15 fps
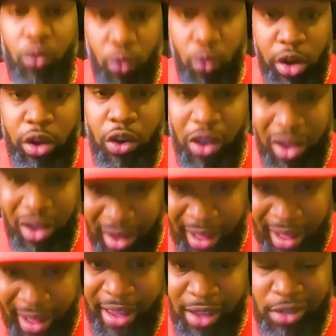real
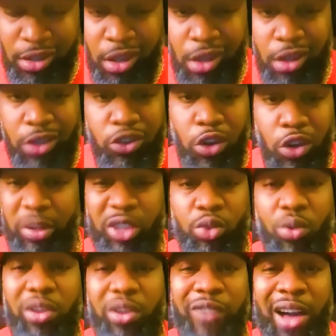class is going to be
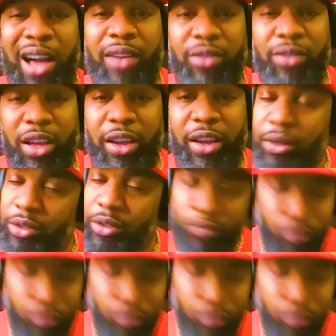25 class.